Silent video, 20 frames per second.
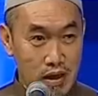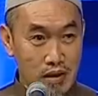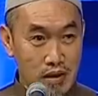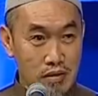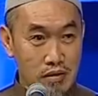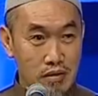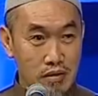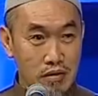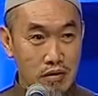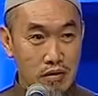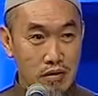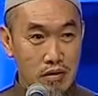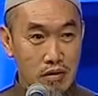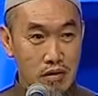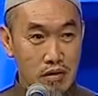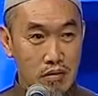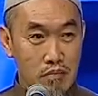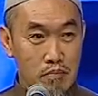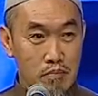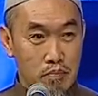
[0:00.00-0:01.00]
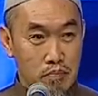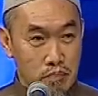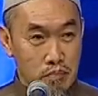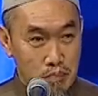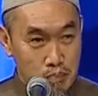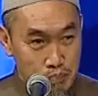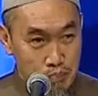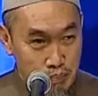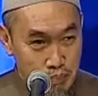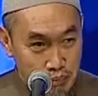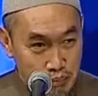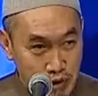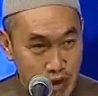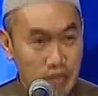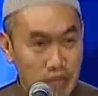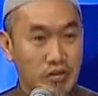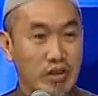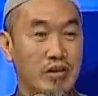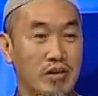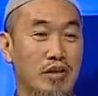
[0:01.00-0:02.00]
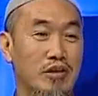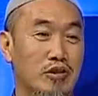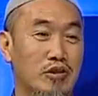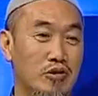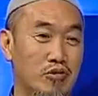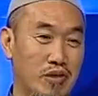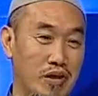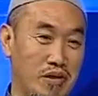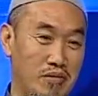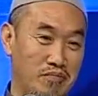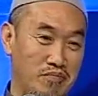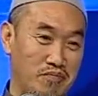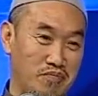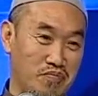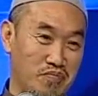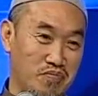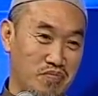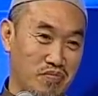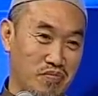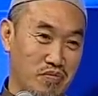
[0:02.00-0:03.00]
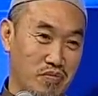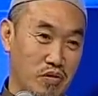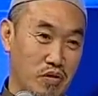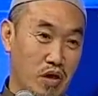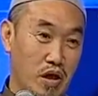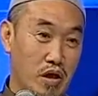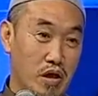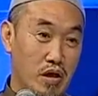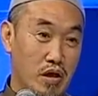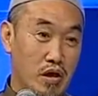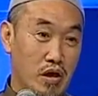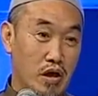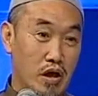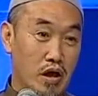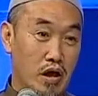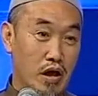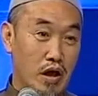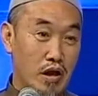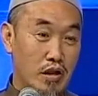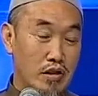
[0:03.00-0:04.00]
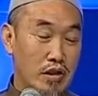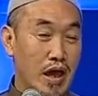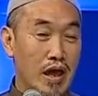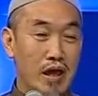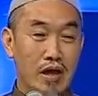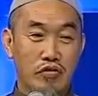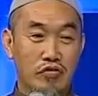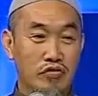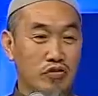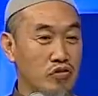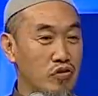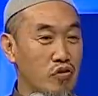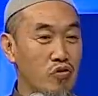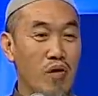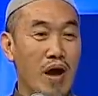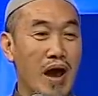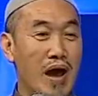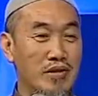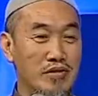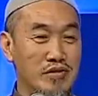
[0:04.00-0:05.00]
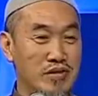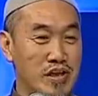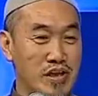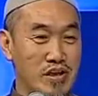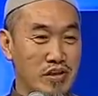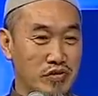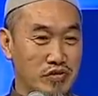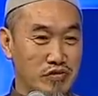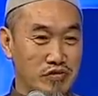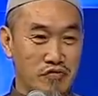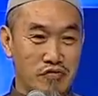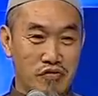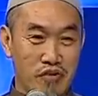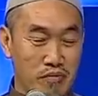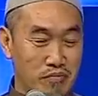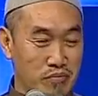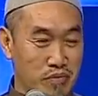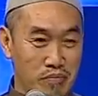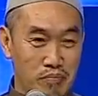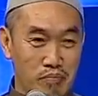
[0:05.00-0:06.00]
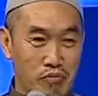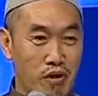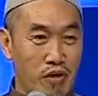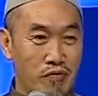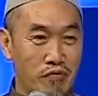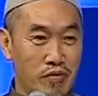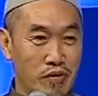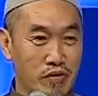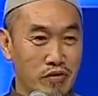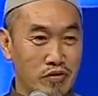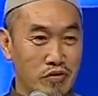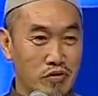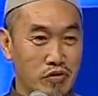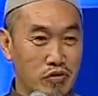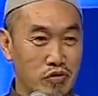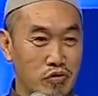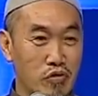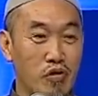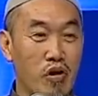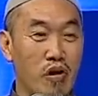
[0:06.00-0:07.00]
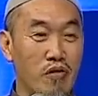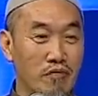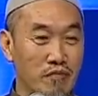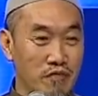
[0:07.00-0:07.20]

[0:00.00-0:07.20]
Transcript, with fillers: and present it to him? There is no hadith from the Prophet to